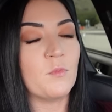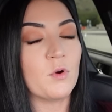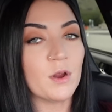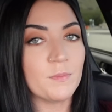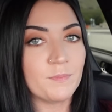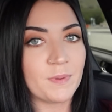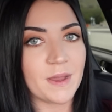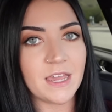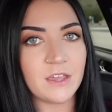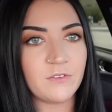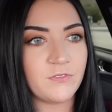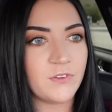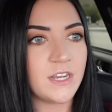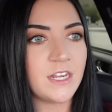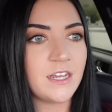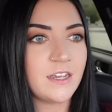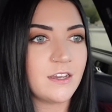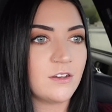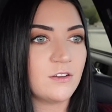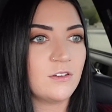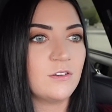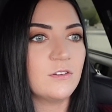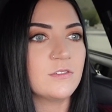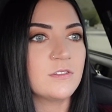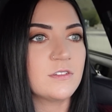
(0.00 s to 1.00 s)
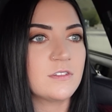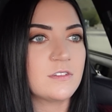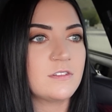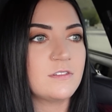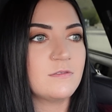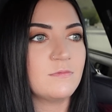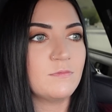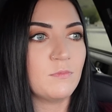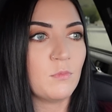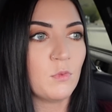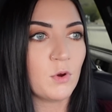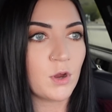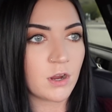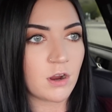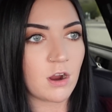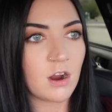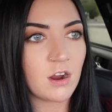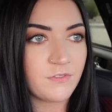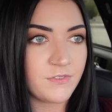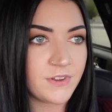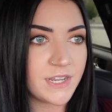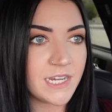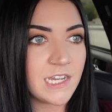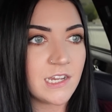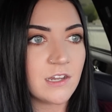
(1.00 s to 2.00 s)
More bike videos, more
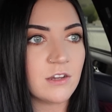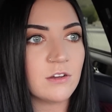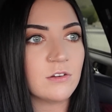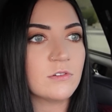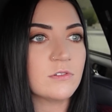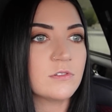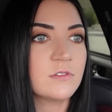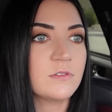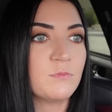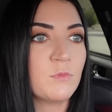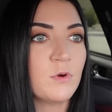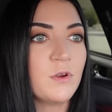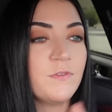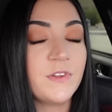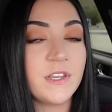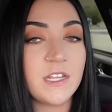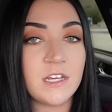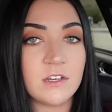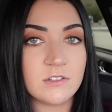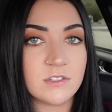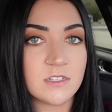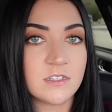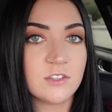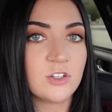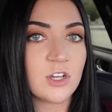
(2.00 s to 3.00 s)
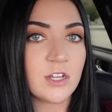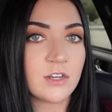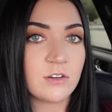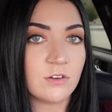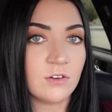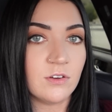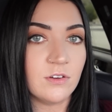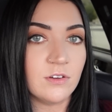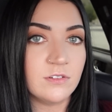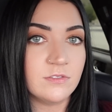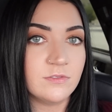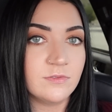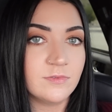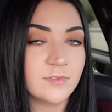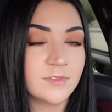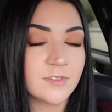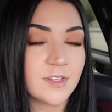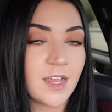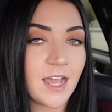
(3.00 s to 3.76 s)
car videos, more videos in general.